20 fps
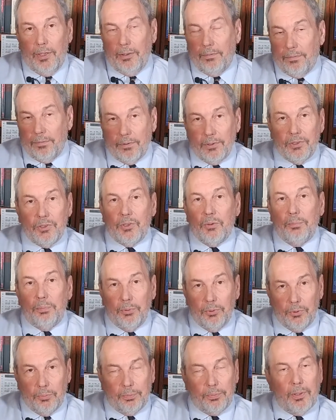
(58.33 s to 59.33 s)
He had a very
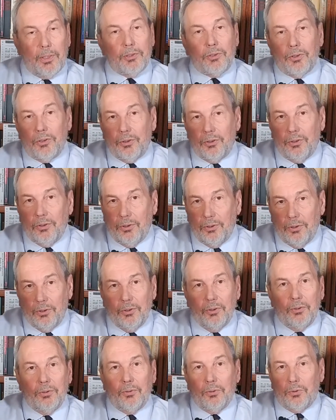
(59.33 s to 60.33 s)
simple depression,
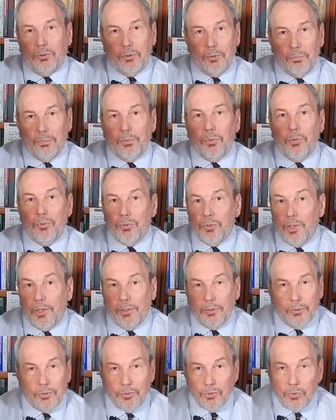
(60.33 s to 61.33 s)
took some
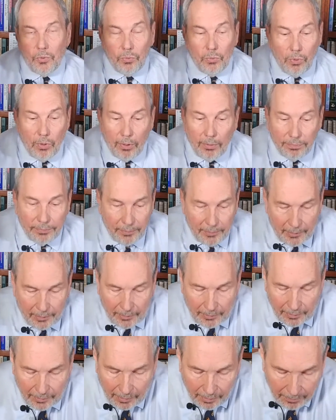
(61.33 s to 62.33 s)
Prozac or Zoloft,
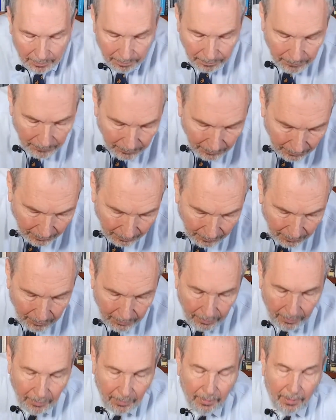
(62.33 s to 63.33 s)

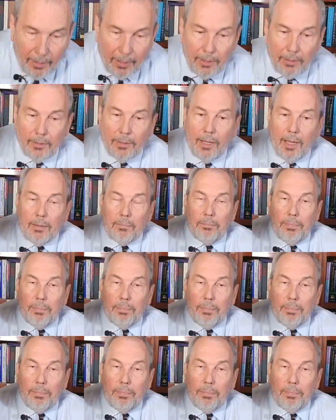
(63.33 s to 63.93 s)
and